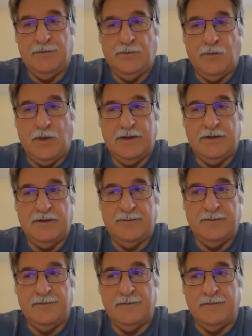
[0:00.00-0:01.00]
one of the
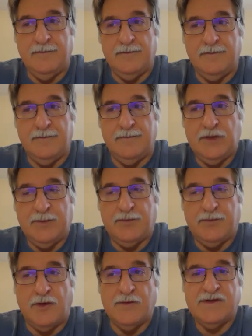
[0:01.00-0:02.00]
big
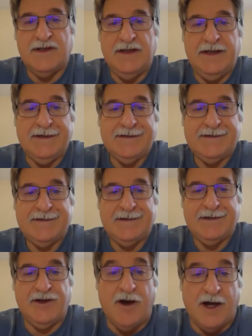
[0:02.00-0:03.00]
pros is
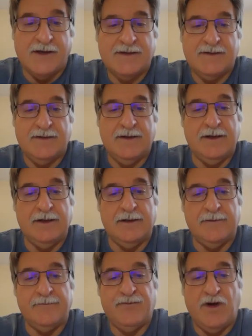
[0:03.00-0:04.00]
cost.
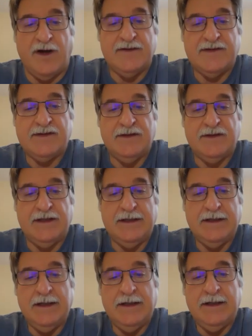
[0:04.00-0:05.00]

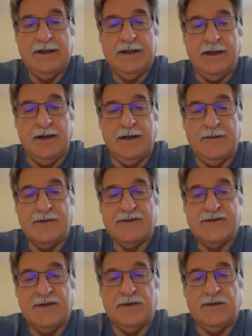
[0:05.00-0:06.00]
Obviously, the
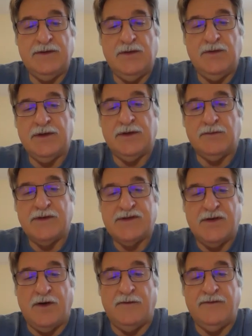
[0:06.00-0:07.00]
sooner you can
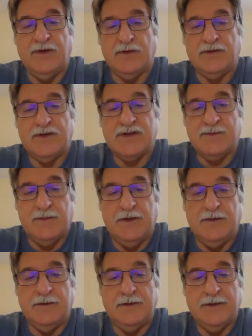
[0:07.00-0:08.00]
resolve your
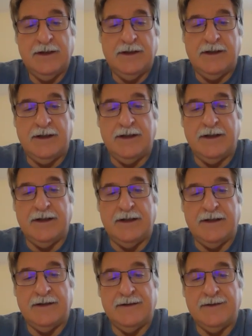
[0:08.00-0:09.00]
dispute,
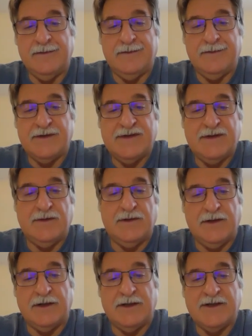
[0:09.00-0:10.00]
the sooner
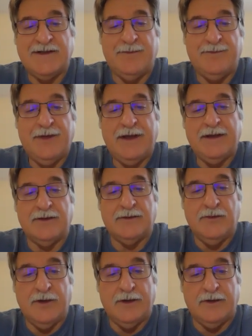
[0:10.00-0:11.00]
you're going to stop paying your
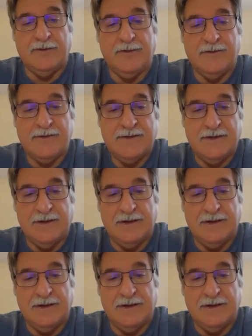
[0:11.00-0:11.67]
lawyer those